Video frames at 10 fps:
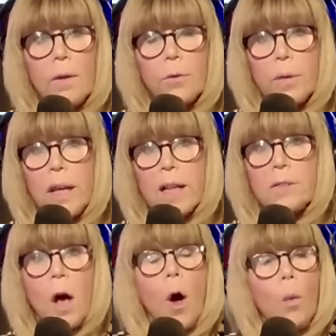3
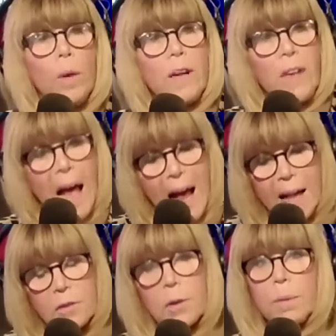days. We have
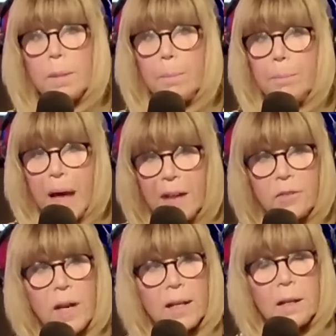had some of the
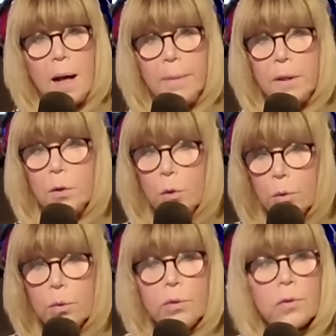best economic
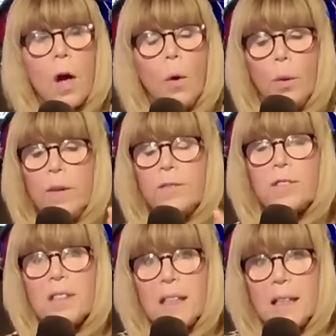news. We've
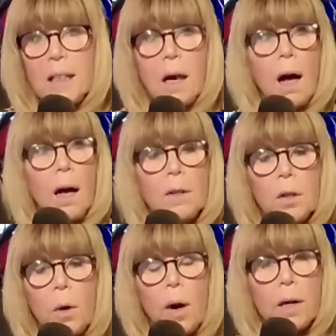seen,
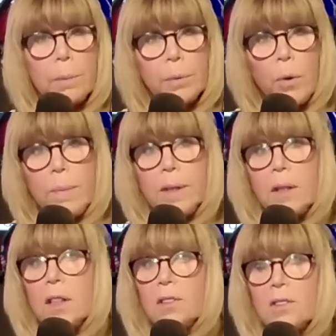
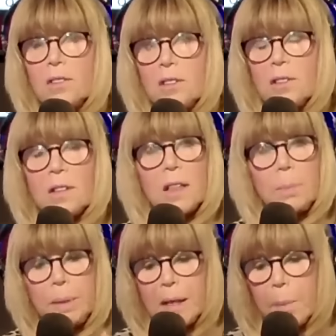unemployment consistently
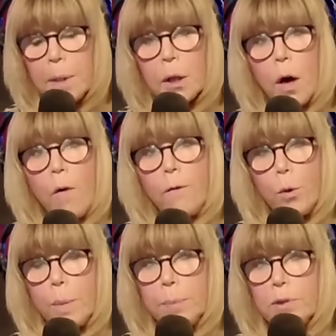be below
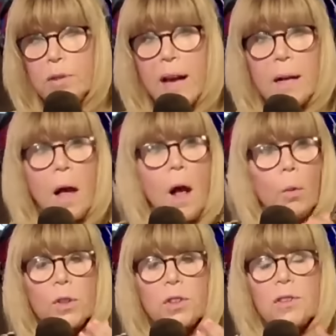4%,
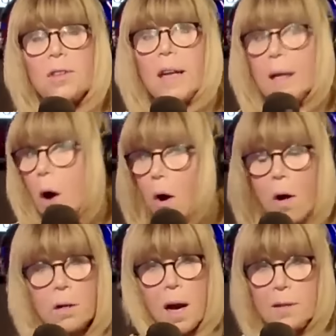which is setting
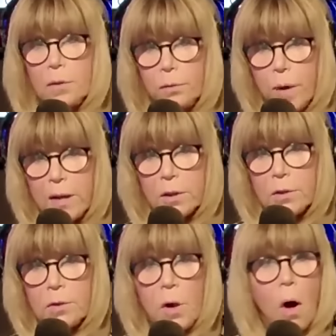all kinds of
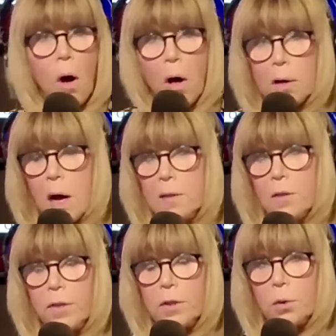records, all kinds
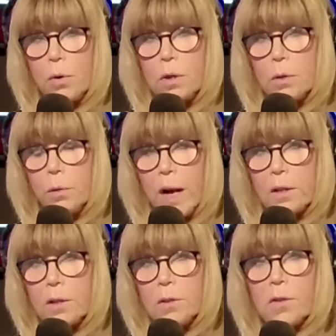of historical
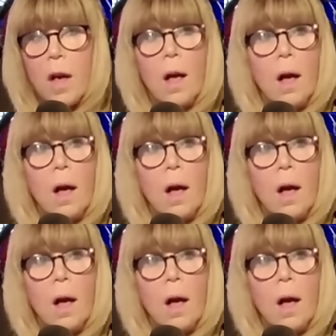records,